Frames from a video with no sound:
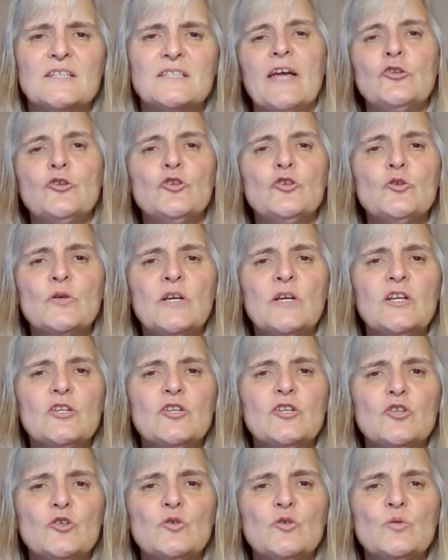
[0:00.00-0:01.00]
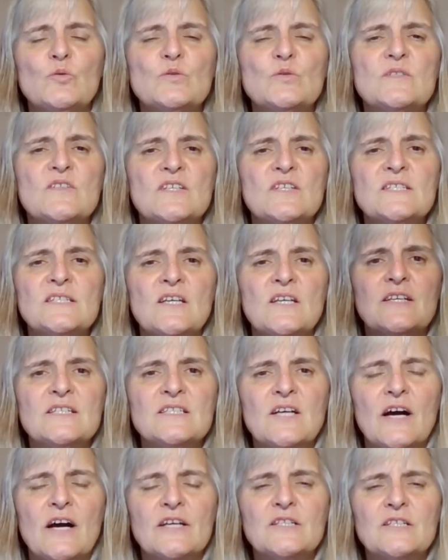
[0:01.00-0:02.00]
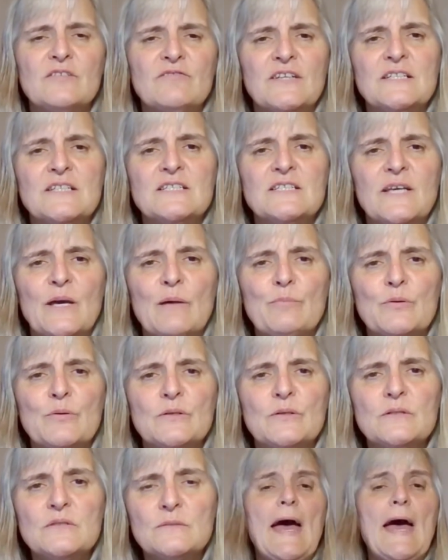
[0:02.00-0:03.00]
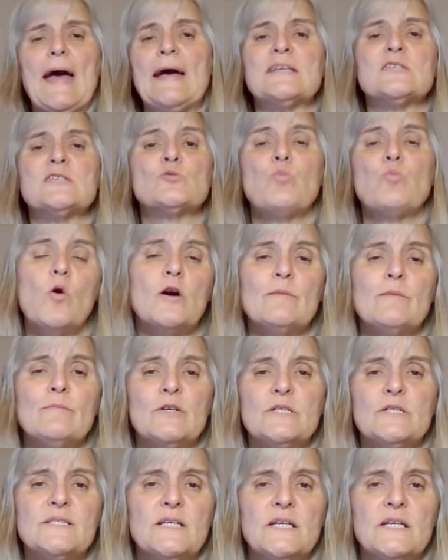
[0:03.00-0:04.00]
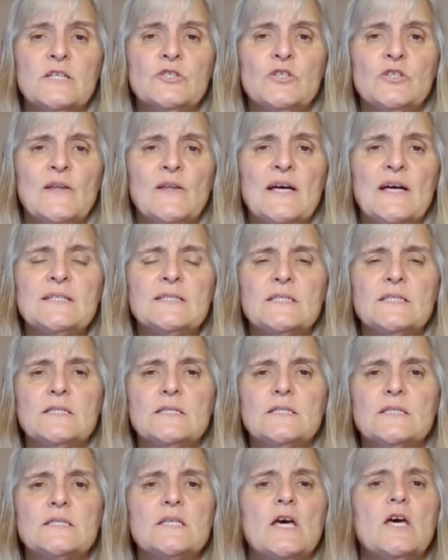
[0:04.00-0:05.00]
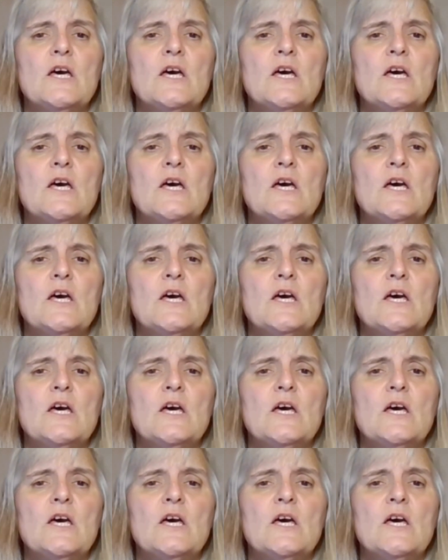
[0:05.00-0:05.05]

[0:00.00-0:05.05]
And you can use these kind of examples as warmers in your lessons